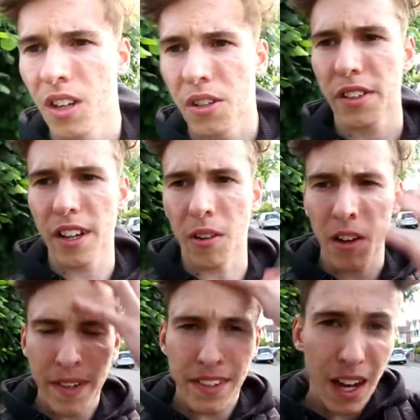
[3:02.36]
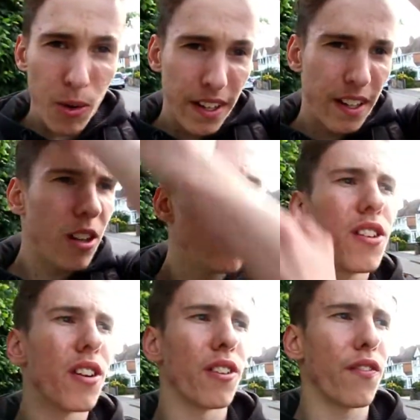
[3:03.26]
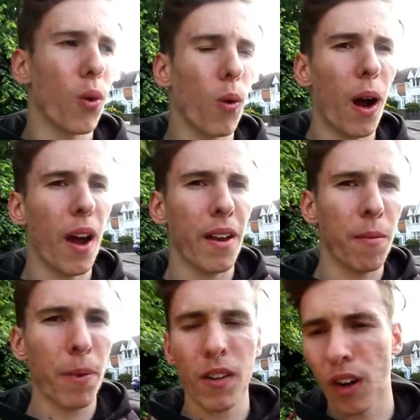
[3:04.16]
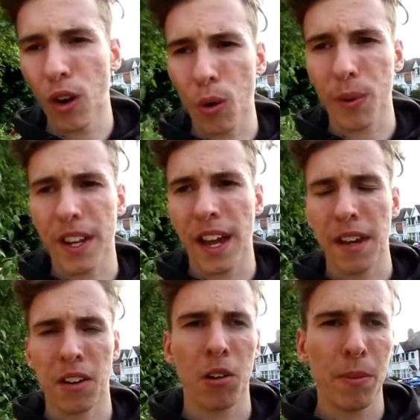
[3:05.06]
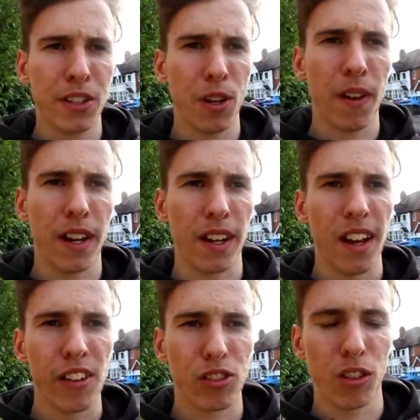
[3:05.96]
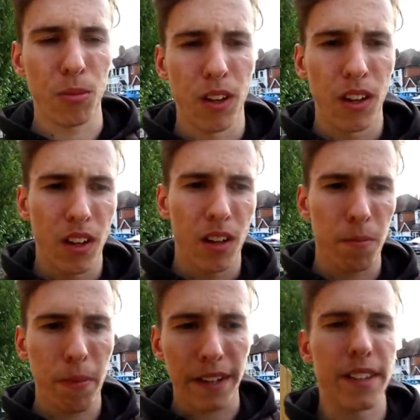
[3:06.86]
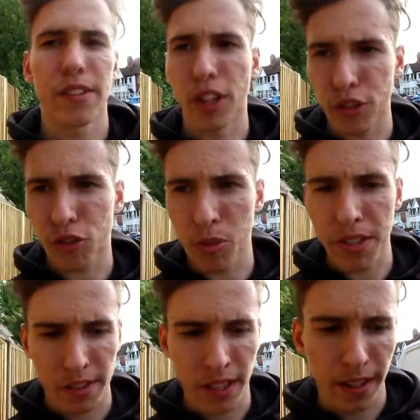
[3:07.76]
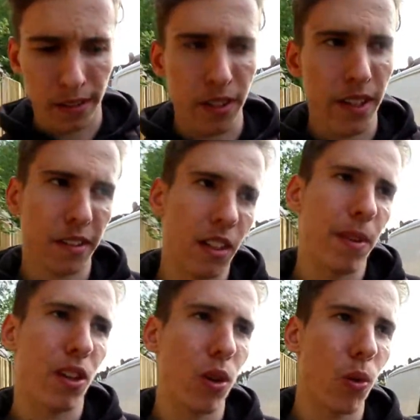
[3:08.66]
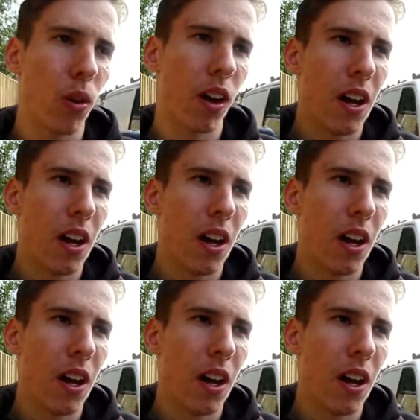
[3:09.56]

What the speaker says: So yeah, I'm going to be down in London for a bit of a long weekend. I'm going to be doing some madness at Summer in the City. So yeah, that's going to be cool.